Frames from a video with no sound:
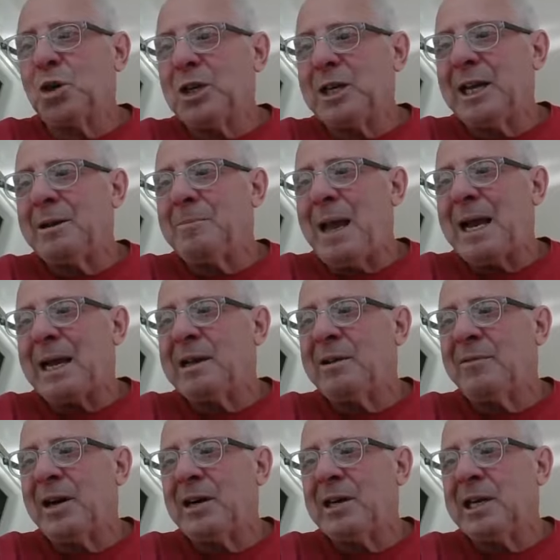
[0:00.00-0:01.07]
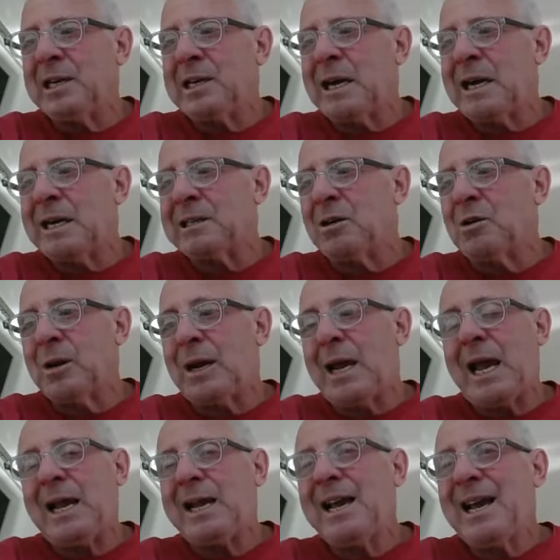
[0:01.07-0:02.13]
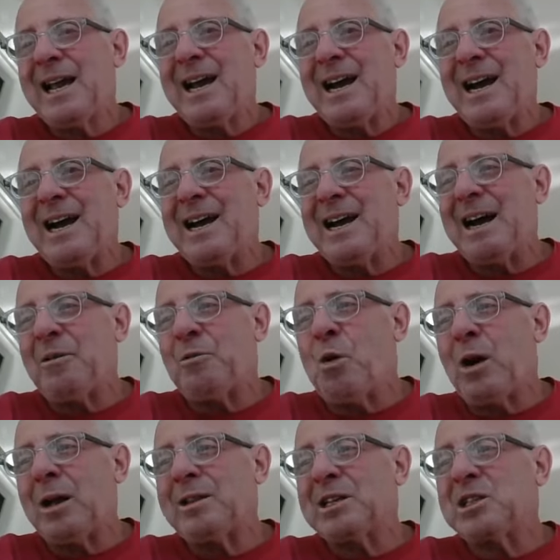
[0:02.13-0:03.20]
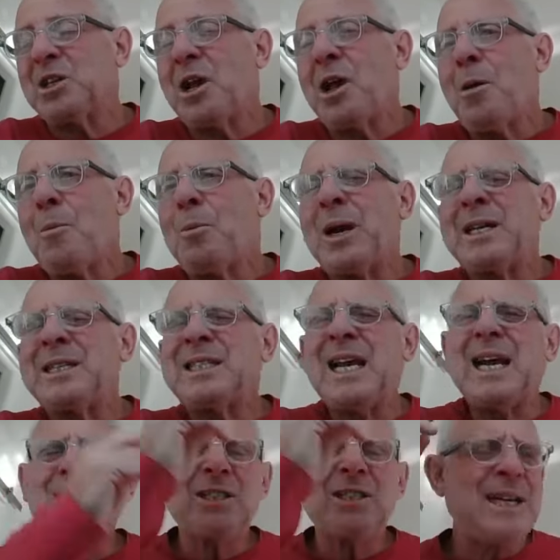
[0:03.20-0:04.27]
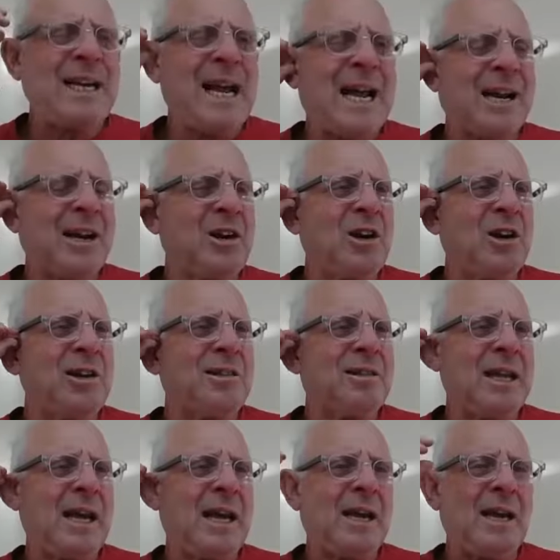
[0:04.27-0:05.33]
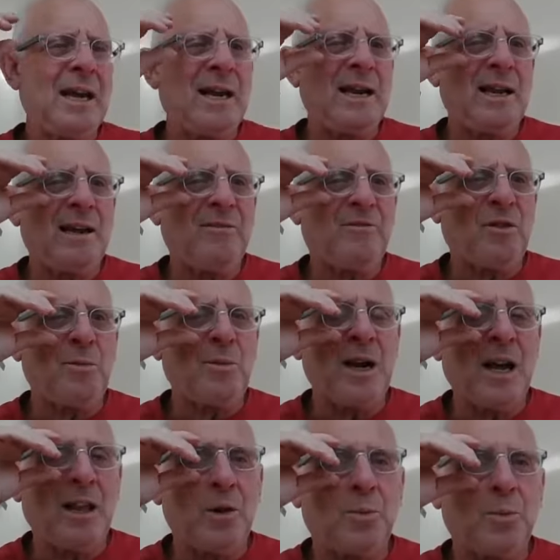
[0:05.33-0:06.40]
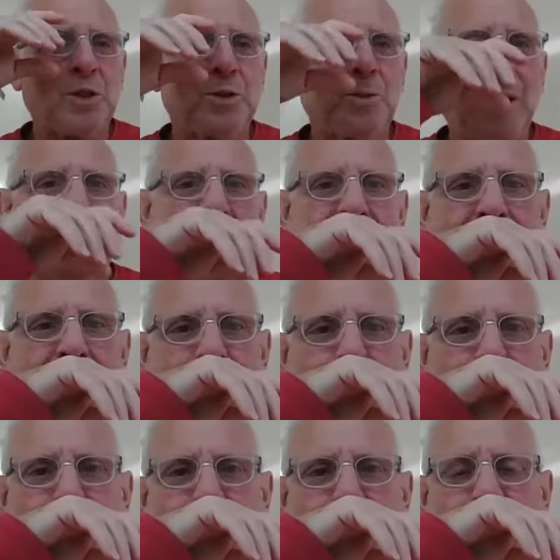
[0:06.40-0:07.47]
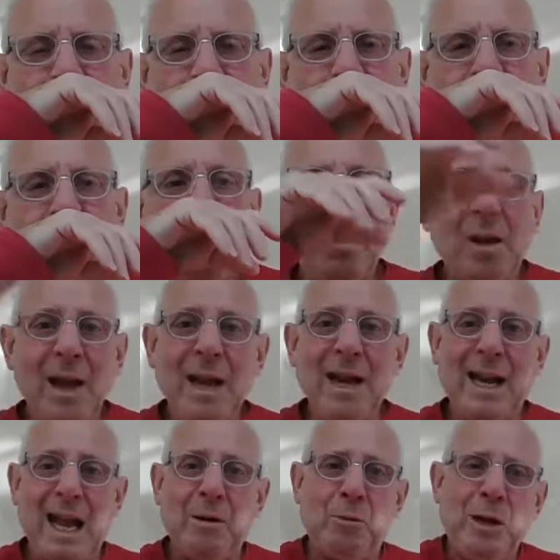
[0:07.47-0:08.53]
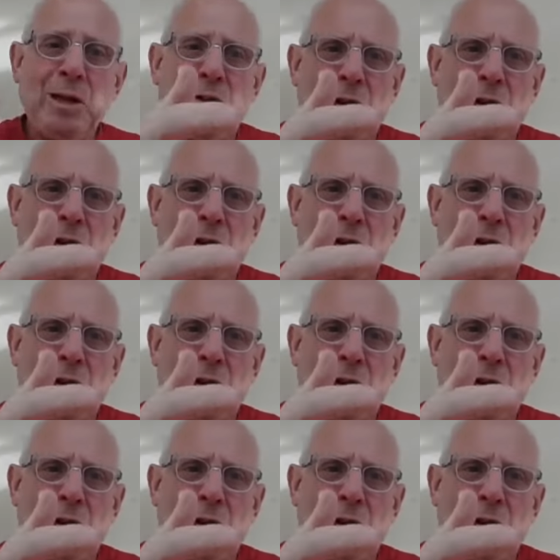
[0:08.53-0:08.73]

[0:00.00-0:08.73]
brilliant Machiavellian guy going, hey, I want this, but it's actually not a good thing from another perspective. And again, we